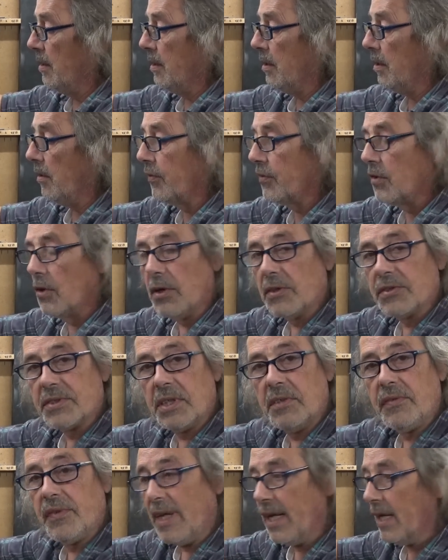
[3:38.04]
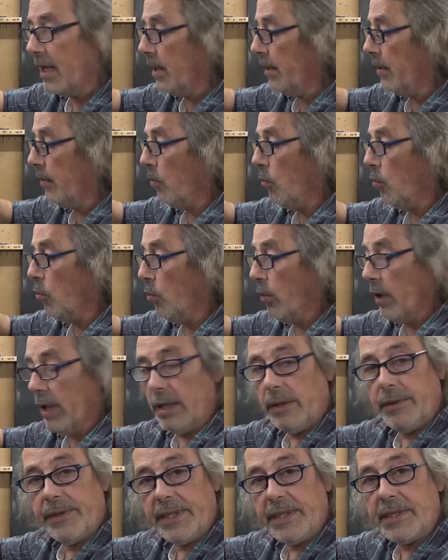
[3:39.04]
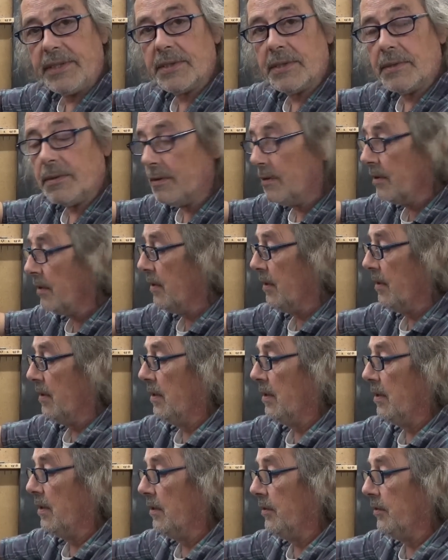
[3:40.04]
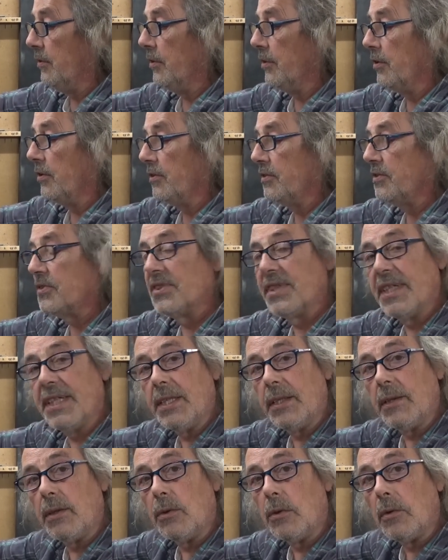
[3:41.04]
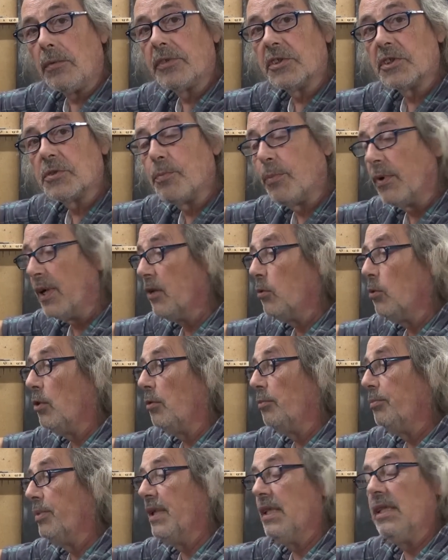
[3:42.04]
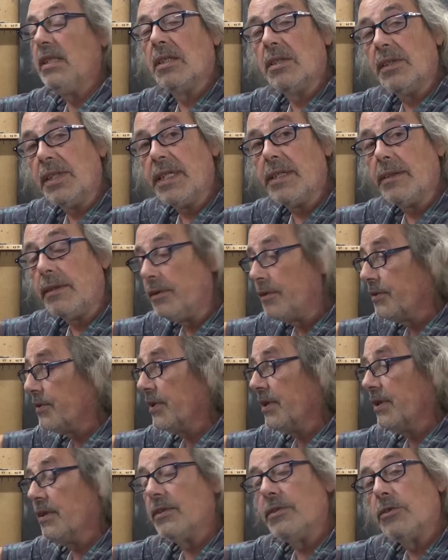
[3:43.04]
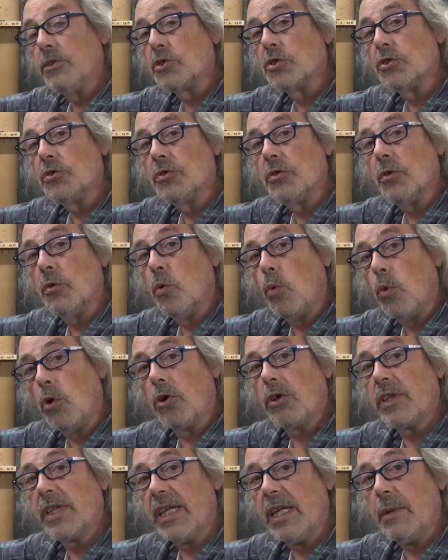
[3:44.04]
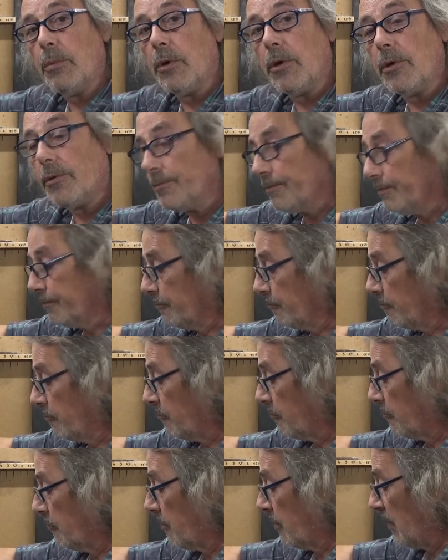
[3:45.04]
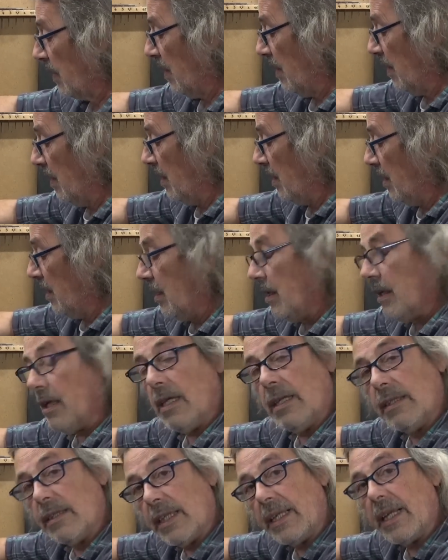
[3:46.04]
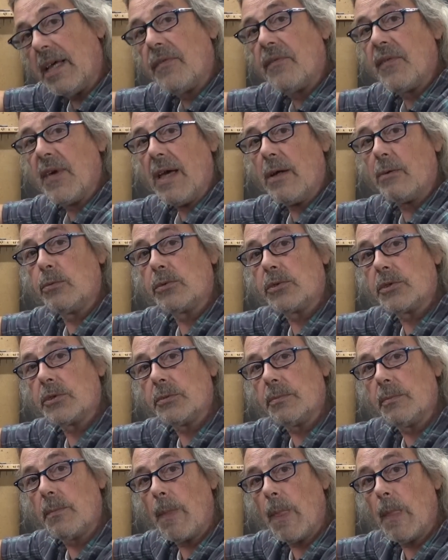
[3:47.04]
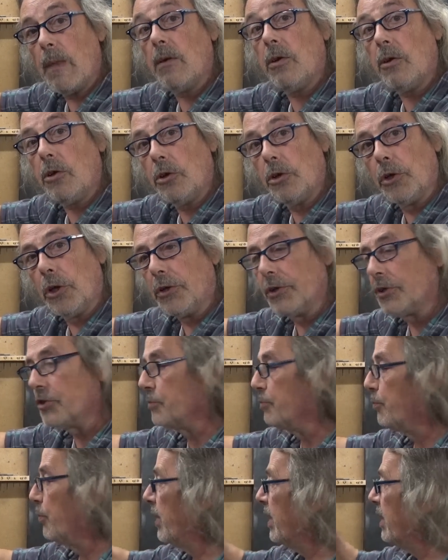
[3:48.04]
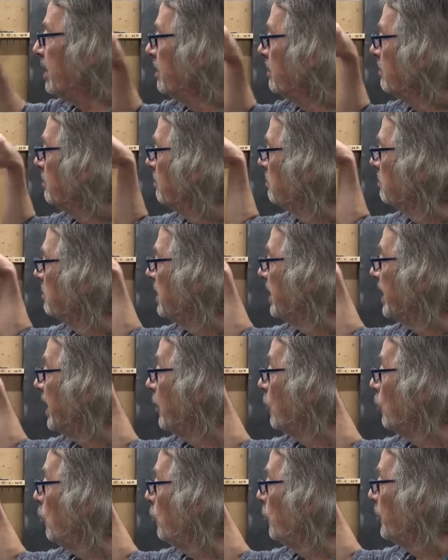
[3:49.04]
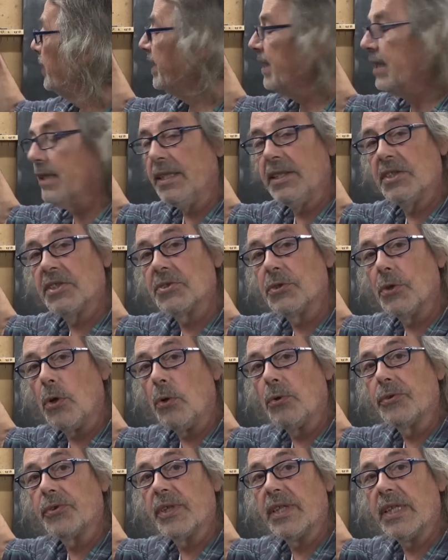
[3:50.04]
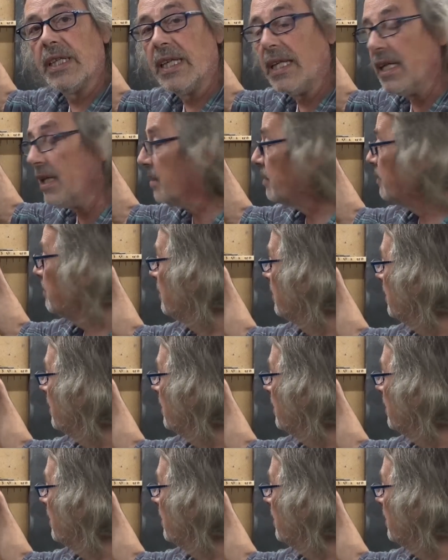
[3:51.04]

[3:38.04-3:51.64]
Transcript: Of course, if I weld it, the steel of the spring will be annealed and doesn't work anymore. And then I found another spring that I already installed here.